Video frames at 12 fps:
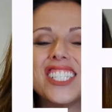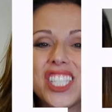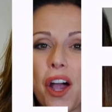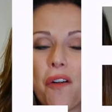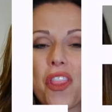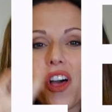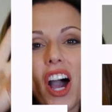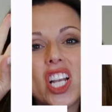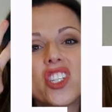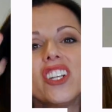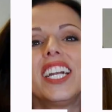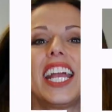So the
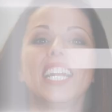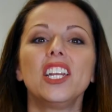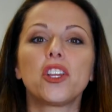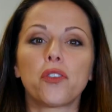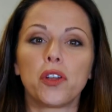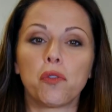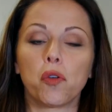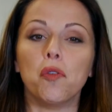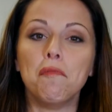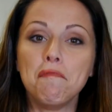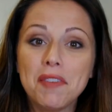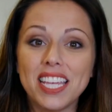180-degree rule
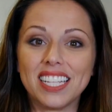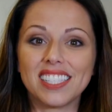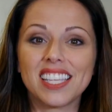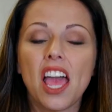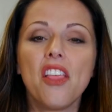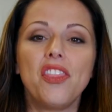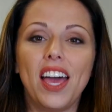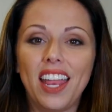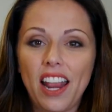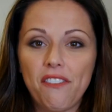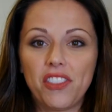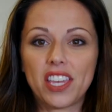means that
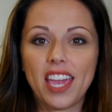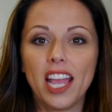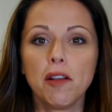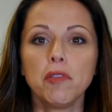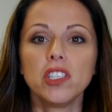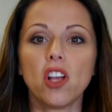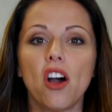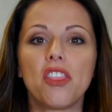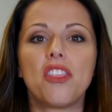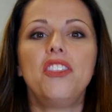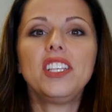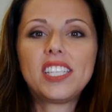if the camera's
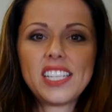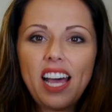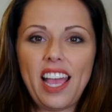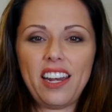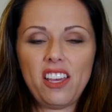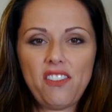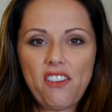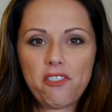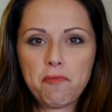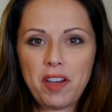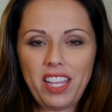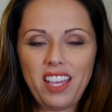on this side of
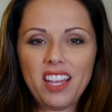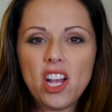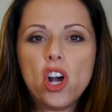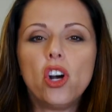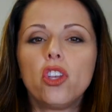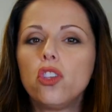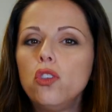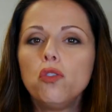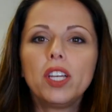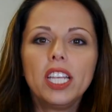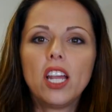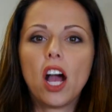everybody, you
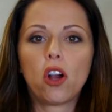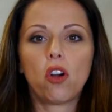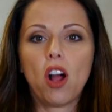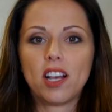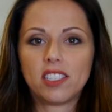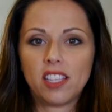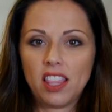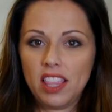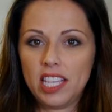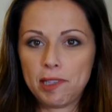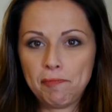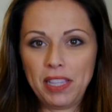cannot cross
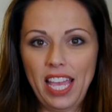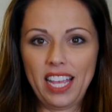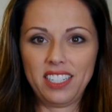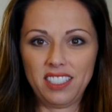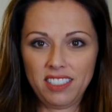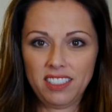this plane.